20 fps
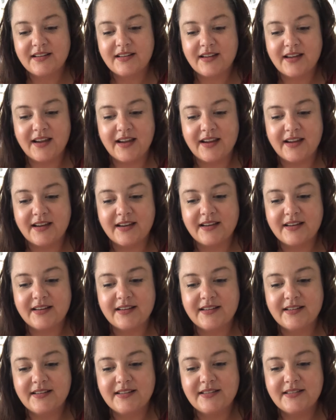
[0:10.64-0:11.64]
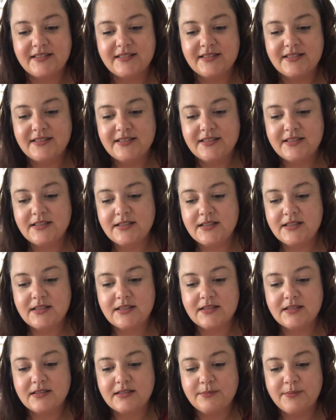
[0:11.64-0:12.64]
And
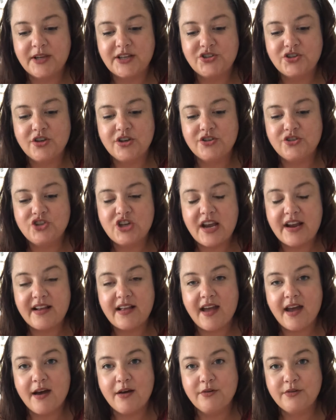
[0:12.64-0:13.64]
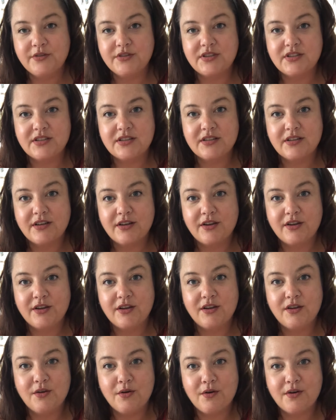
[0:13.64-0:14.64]
make sure you check out
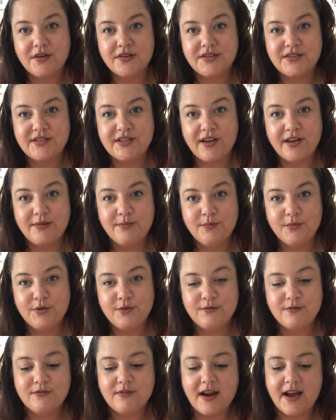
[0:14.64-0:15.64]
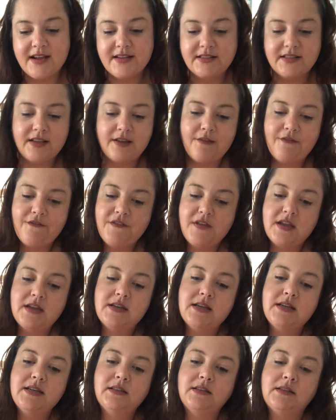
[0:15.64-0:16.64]
your Sun, Moon, Rising,
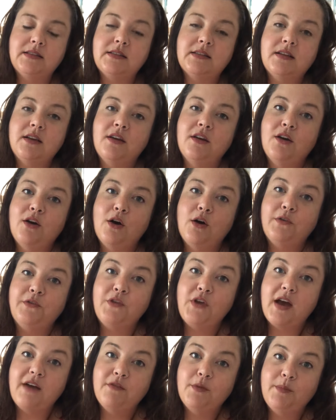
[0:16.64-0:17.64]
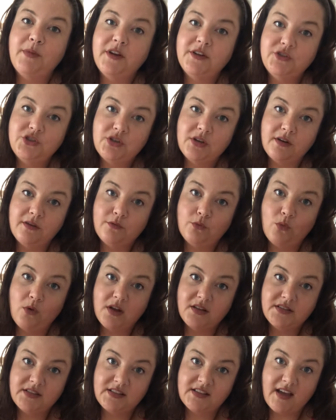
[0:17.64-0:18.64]
Venus, or if you have a bunch of
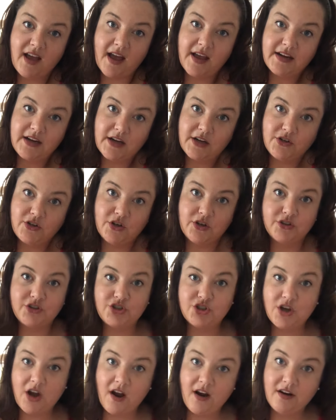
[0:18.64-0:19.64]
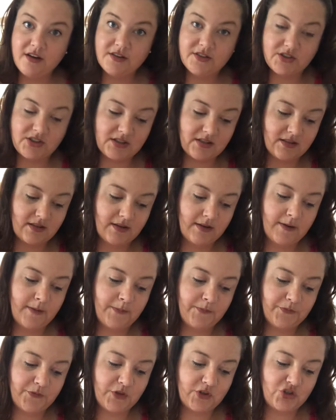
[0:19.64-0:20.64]
one sign in your chart,
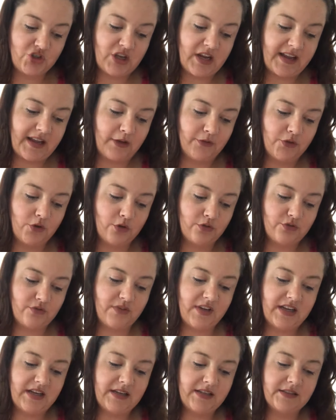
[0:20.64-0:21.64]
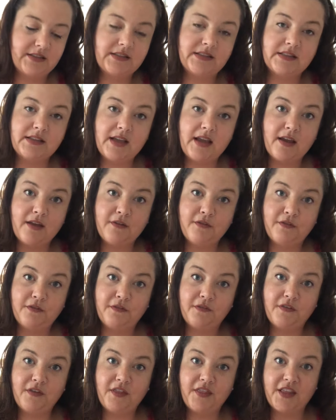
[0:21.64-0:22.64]
check out those readings
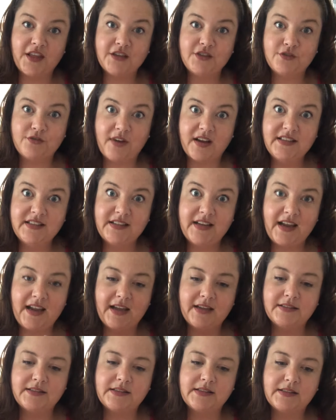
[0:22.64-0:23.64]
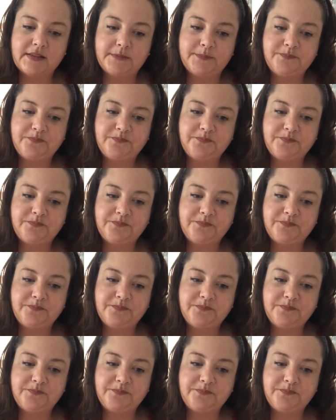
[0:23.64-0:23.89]
if this resonates.